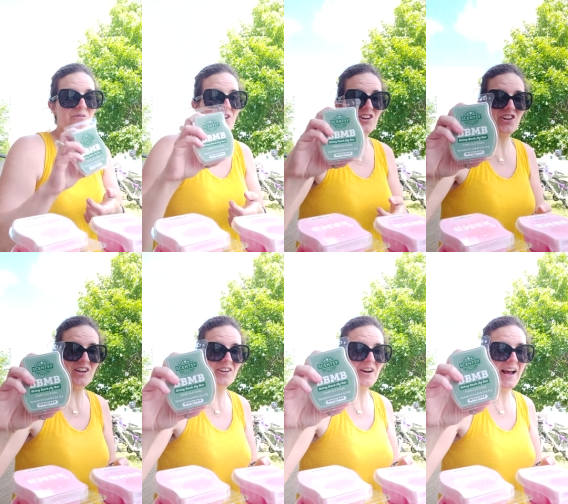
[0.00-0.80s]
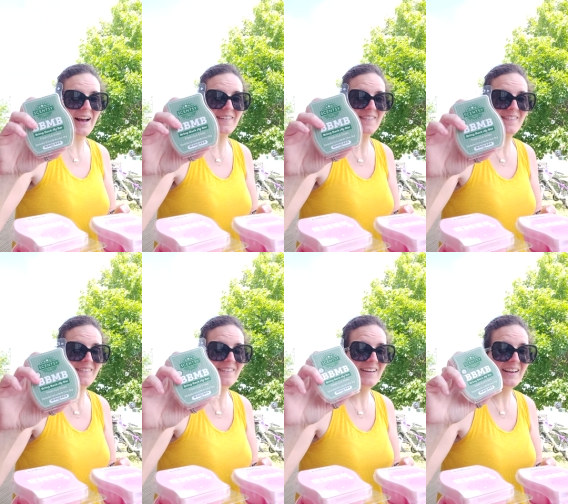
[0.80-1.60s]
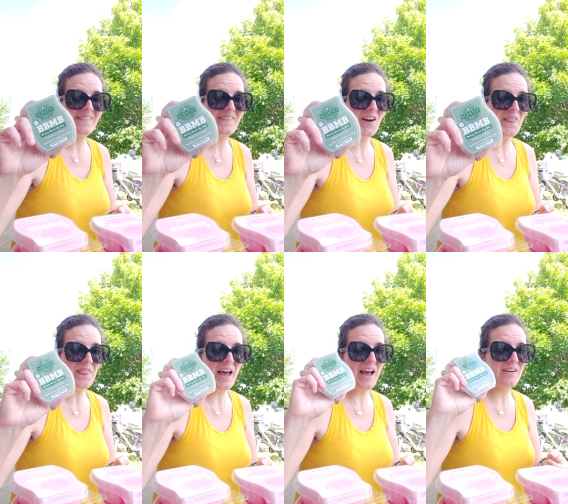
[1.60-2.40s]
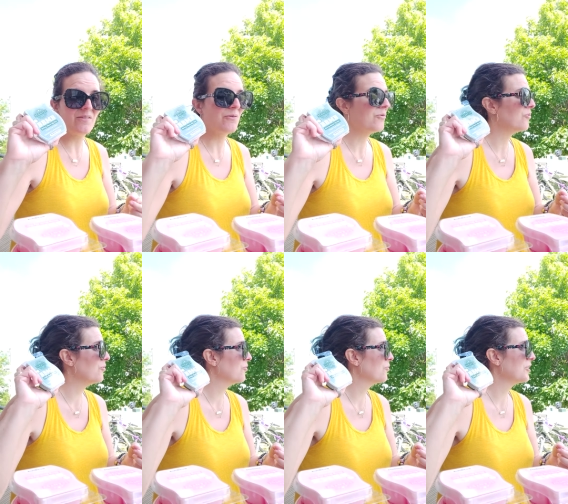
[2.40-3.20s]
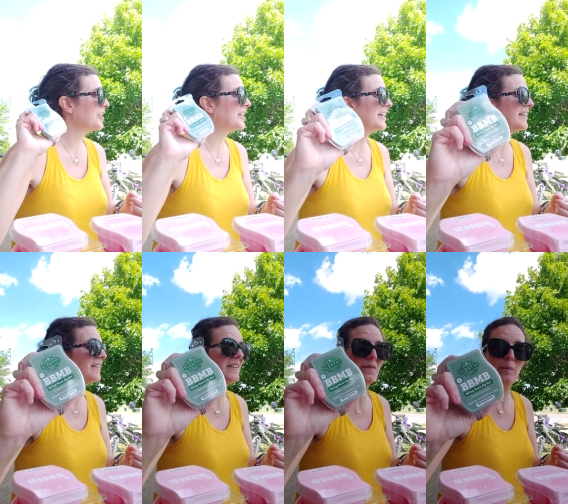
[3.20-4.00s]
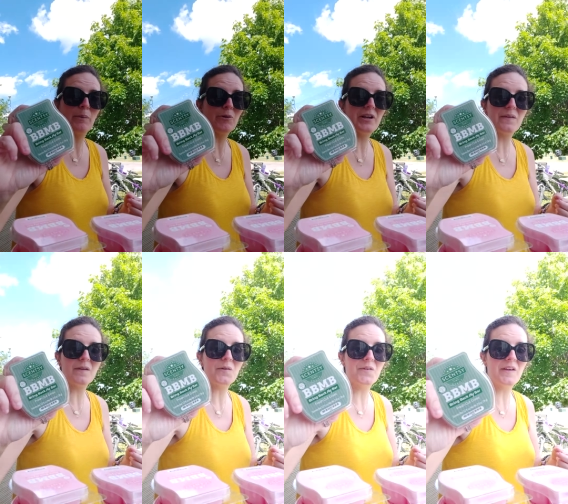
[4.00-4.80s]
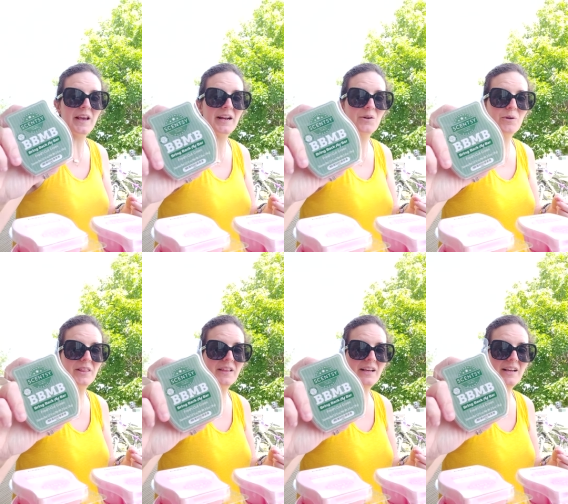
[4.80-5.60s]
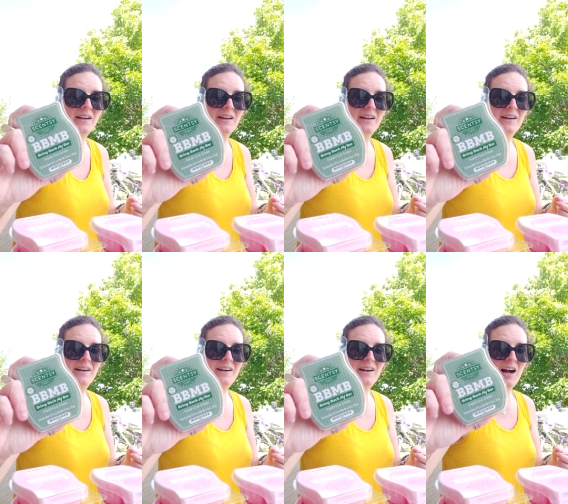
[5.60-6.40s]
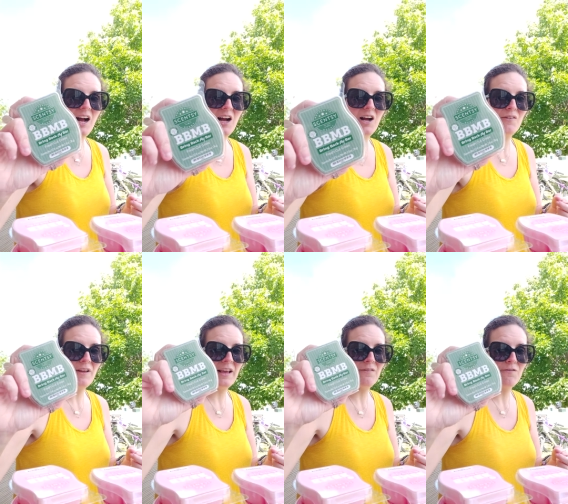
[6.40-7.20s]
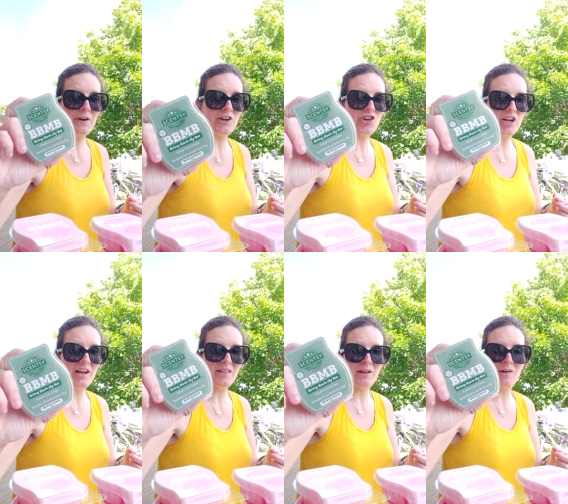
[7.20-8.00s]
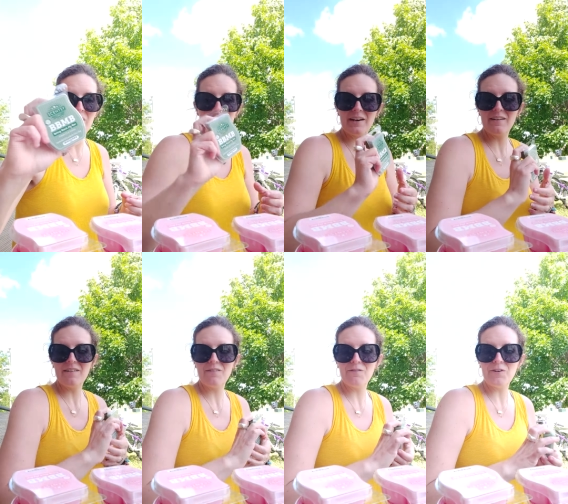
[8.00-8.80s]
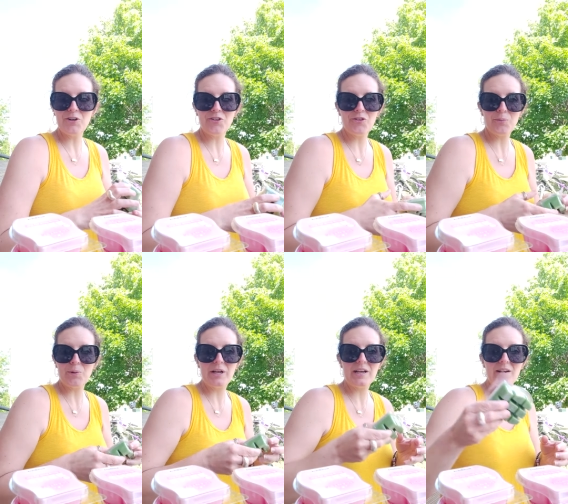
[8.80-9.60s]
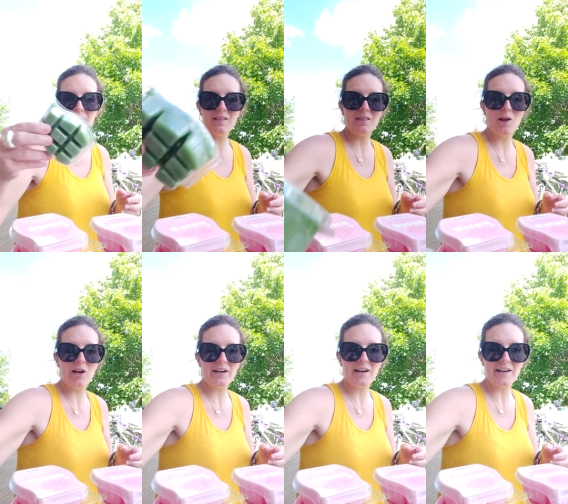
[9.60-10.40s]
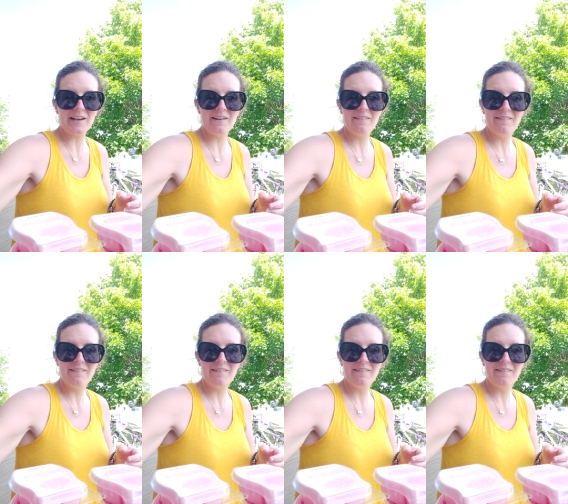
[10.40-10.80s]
Fresh cut grass. It's got that ridiculous memory associated with it of a fresh cut lawn, first spring lawn cutting.